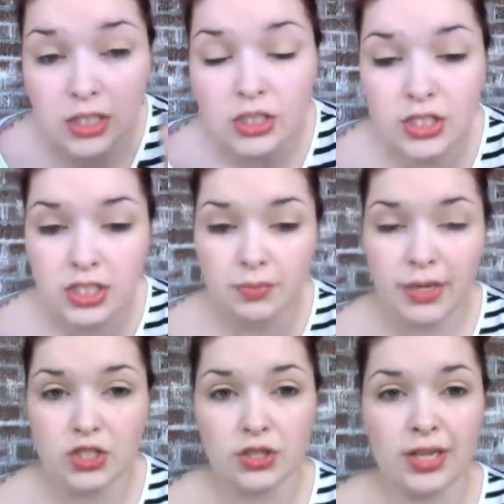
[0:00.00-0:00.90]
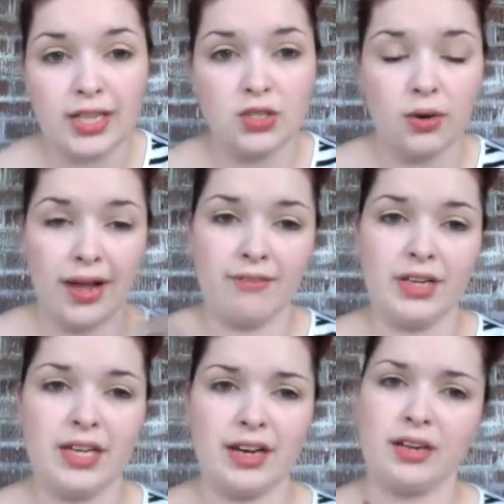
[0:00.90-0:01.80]
just to make sure that I don't have
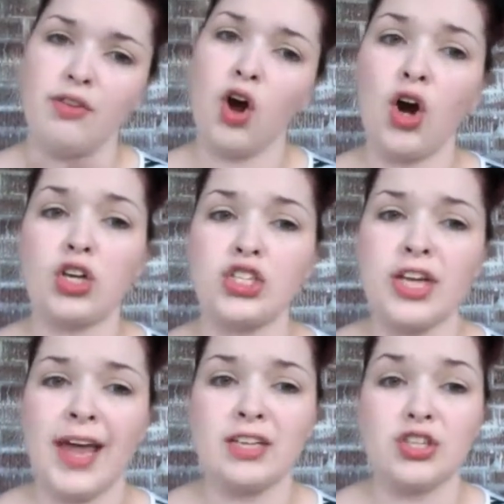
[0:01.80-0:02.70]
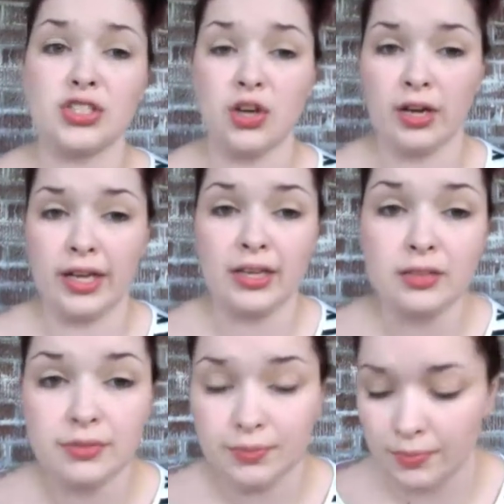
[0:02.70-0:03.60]
any kind of harsh edges on it.
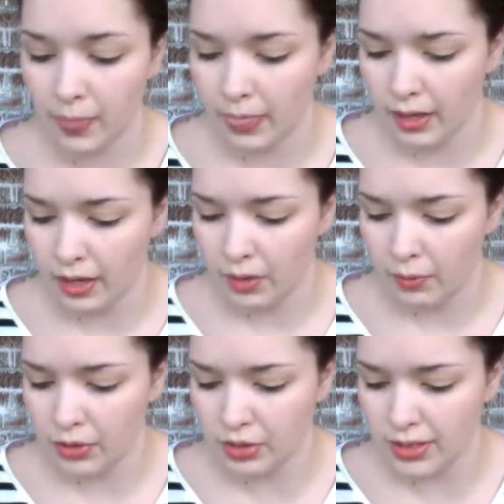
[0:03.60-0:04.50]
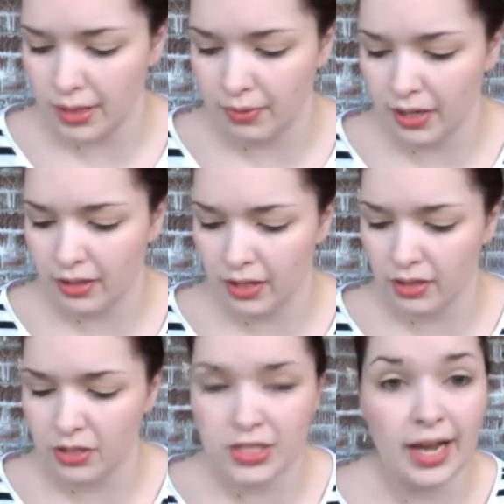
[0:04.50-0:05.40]
And do the same thing on the
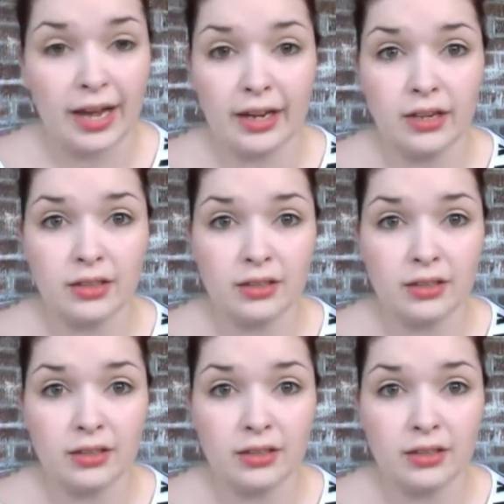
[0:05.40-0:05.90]
other side.